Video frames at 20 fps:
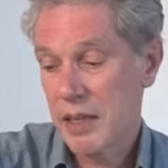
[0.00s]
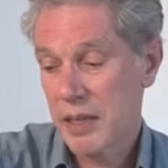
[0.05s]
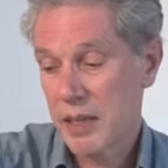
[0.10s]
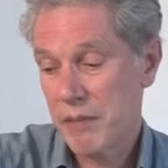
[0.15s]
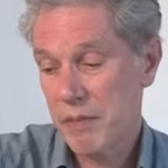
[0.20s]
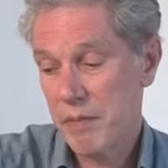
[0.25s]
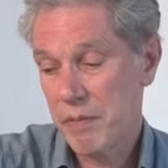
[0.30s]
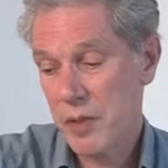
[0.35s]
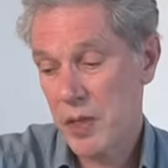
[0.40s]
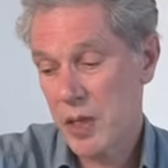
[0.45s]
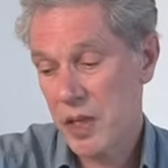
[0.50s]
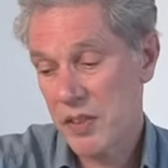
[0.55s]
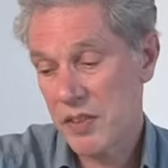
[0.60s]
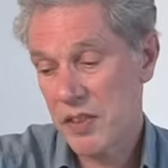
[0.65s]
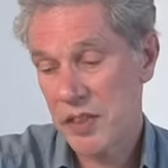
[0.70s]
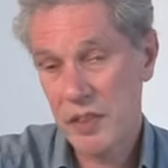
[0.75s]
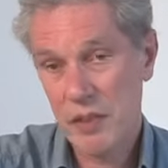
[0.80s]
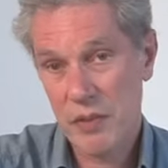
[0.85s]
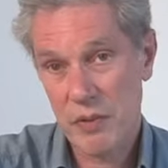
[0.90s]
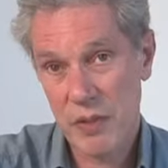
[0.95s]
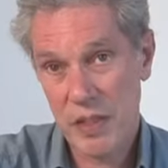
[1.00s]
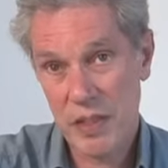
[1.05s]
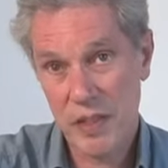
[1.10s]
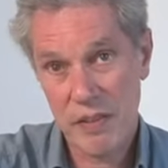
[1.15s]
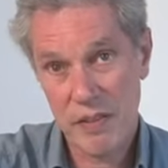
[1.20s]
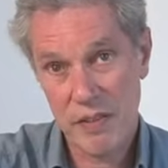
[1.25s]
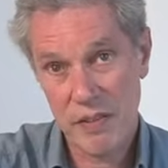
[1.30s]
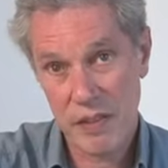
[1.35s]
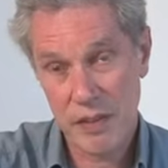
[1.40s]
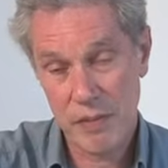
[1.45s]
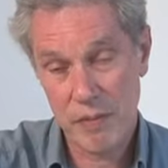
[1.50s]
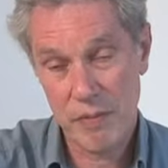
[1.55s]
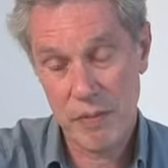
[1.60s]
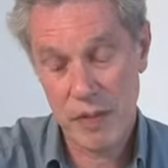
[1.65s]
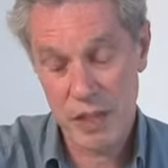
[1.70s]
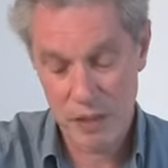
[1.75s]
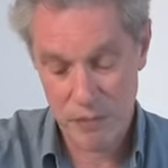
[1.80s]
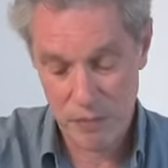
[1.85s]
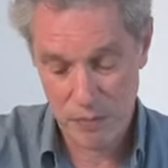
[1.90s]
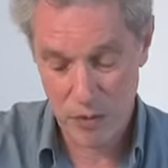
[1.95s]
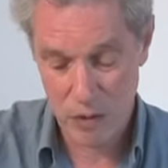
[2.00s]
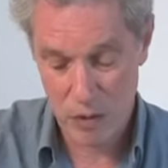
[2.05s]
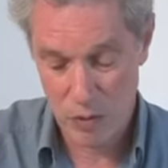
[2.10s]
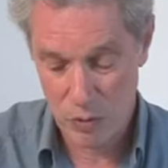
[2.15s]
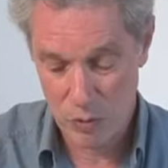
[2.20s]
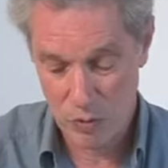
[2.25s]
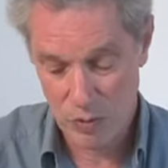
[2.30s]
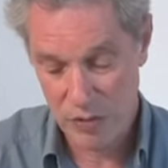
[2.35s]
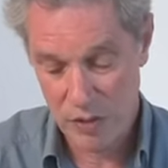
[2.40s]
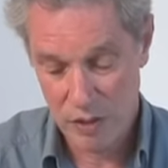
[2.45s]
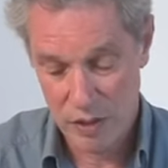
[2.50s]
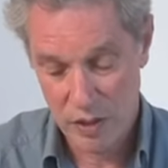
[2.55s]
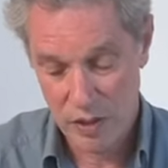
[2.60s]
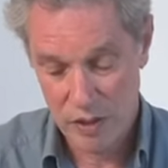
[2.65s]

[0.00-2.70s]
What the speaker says: converging crease, a V-fold.